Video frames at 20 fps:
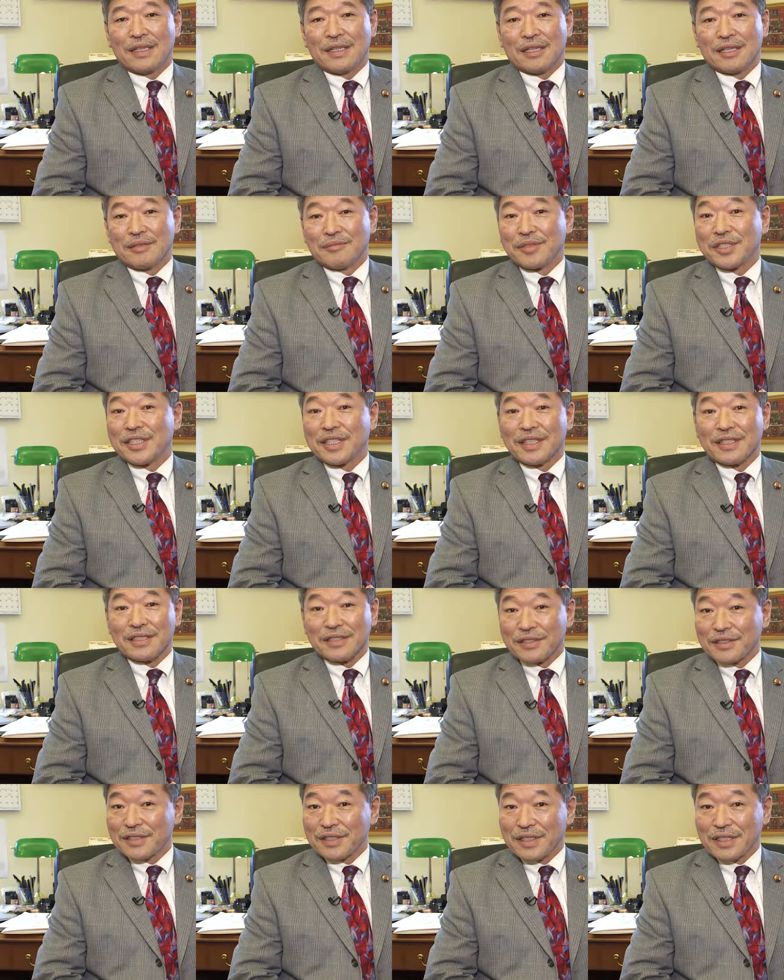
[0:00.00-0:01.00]
I'm sad
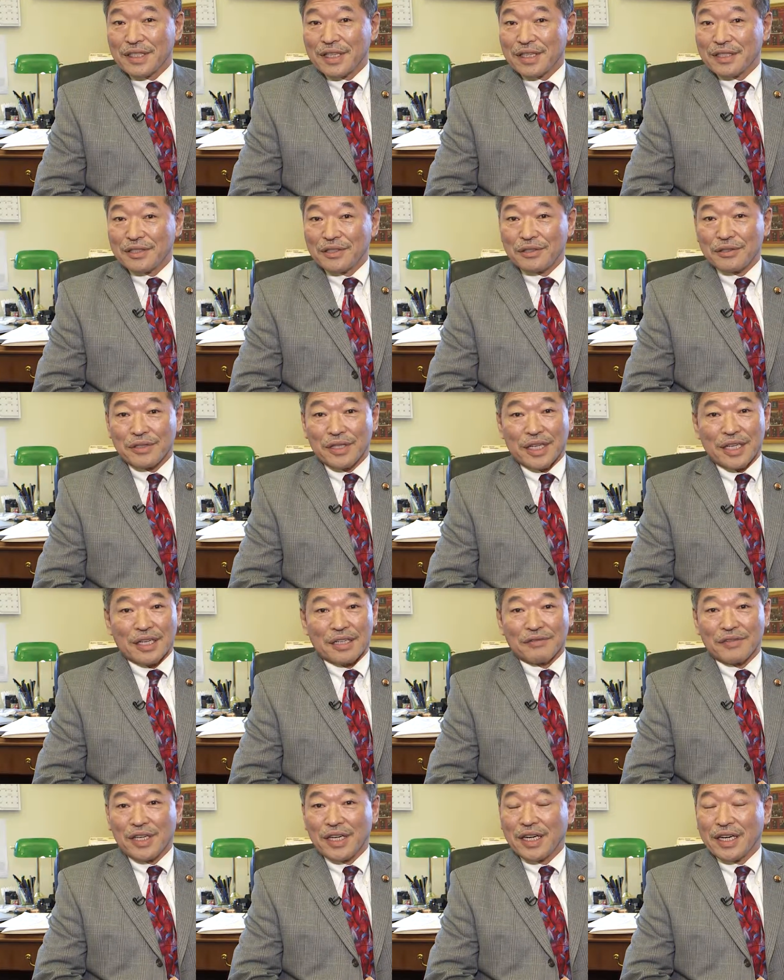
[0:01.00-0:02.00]
to say I don't
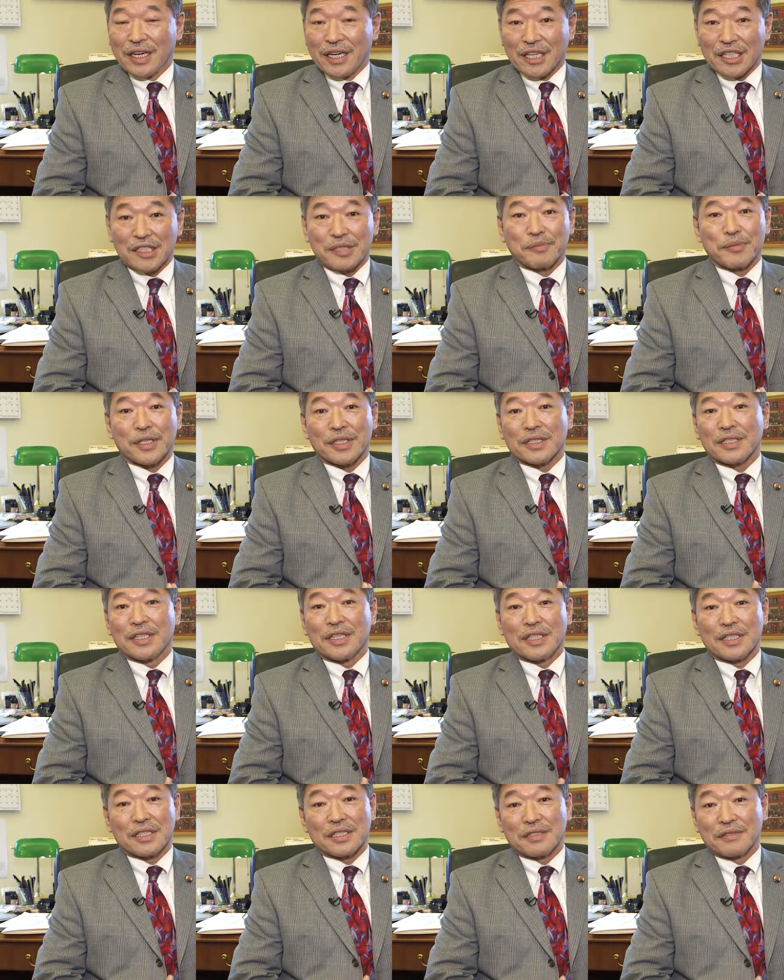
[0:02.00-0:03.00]
have a high
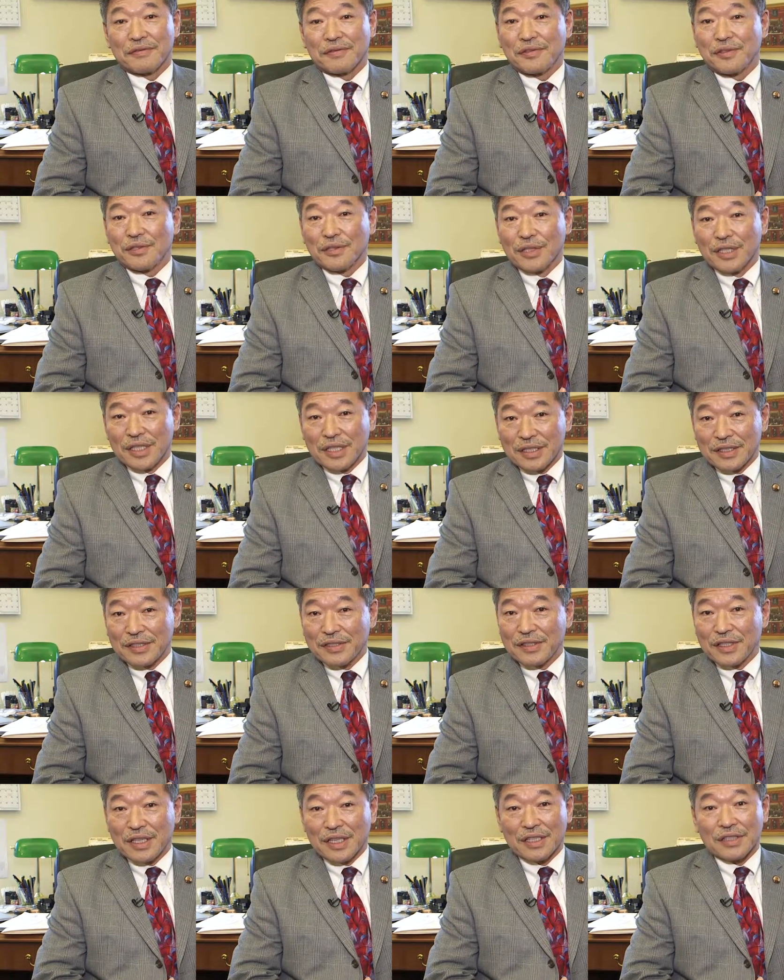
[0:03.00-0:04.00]
expectation for
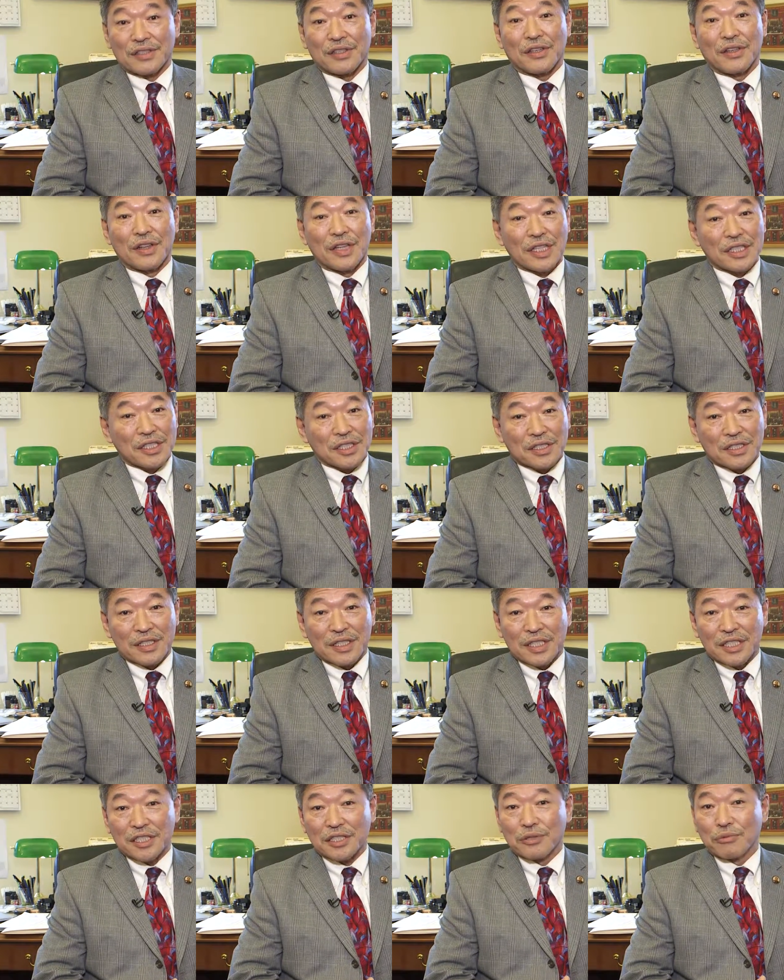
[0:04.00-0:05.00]
us as a
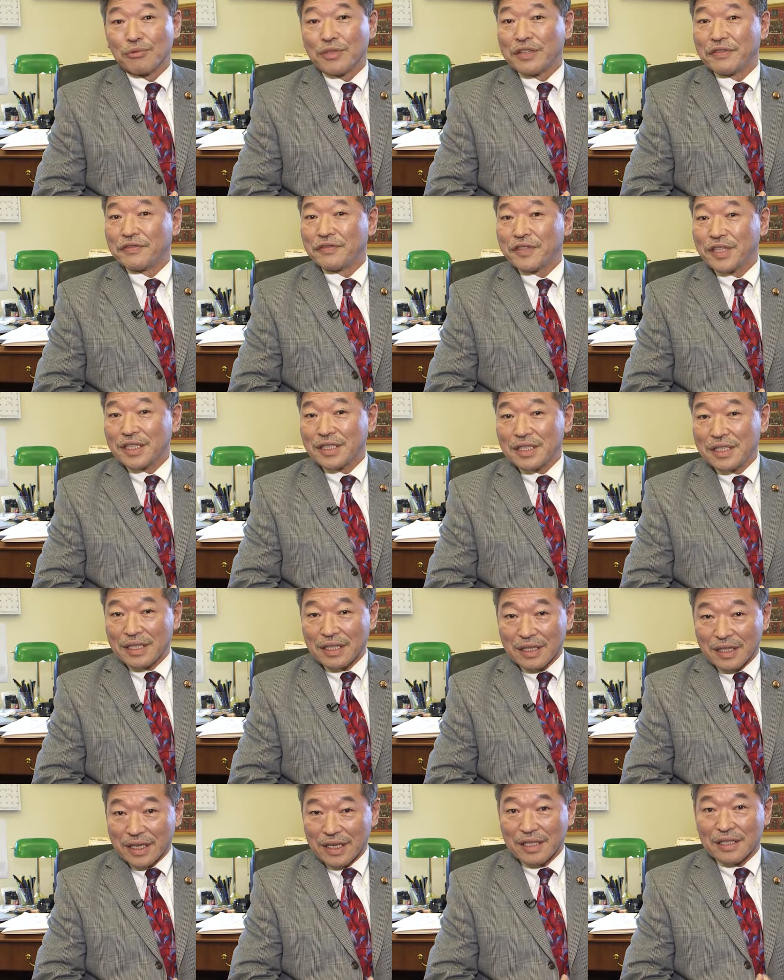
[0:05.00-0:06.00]
legislature
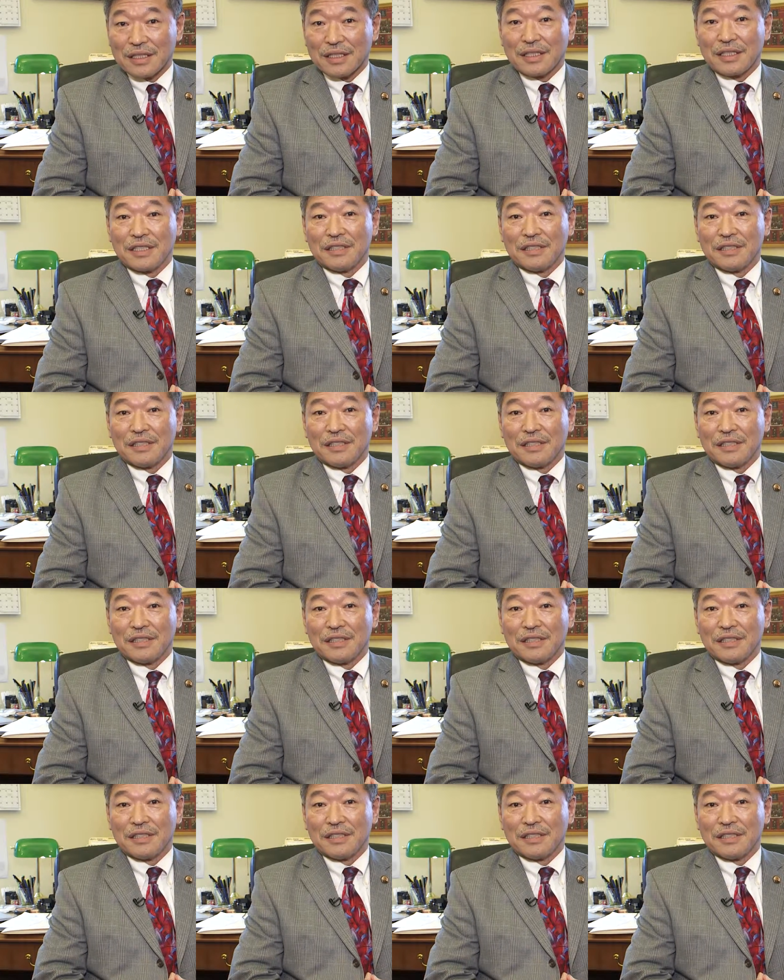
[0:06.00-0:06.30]
reflecting that